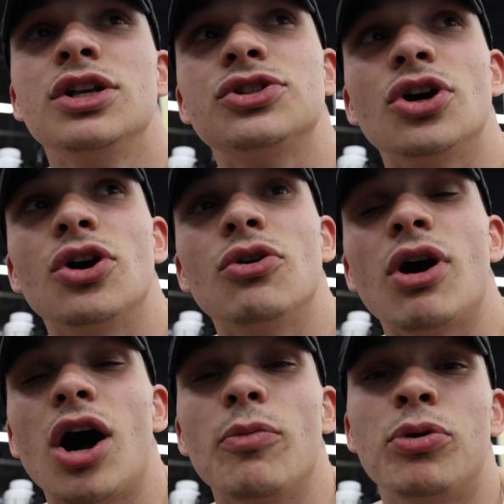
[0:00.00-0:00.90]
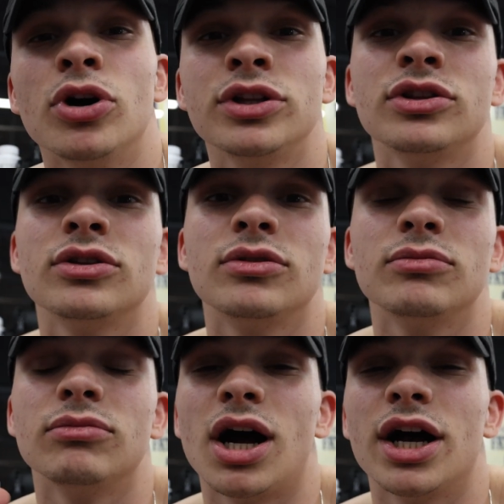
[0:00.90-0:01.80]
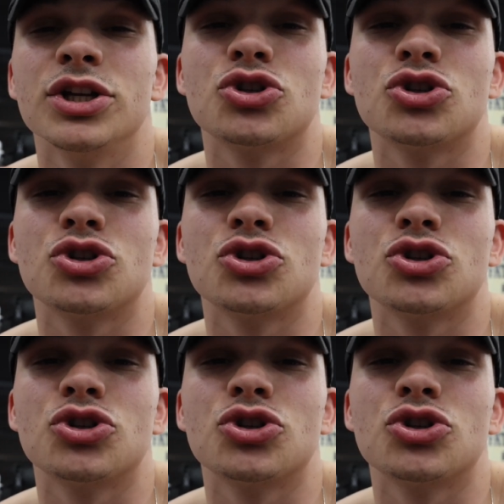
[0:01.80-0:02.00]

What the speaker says: So I'll put my